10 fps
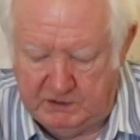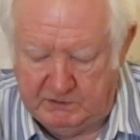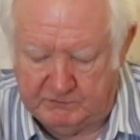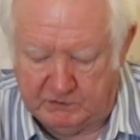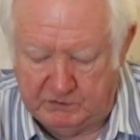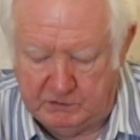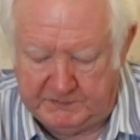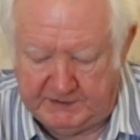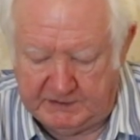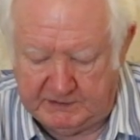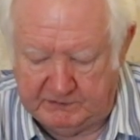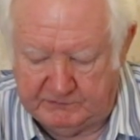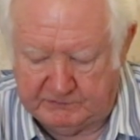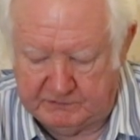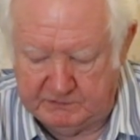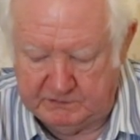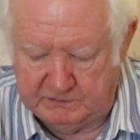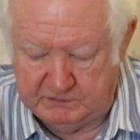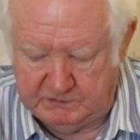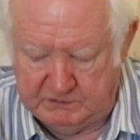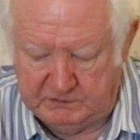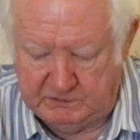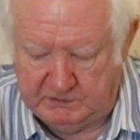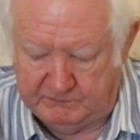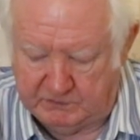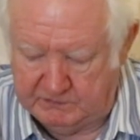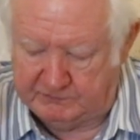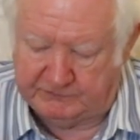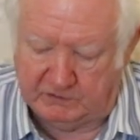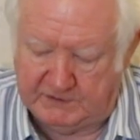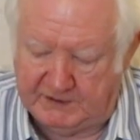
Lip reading: You've got new beginnings. You've got the Sun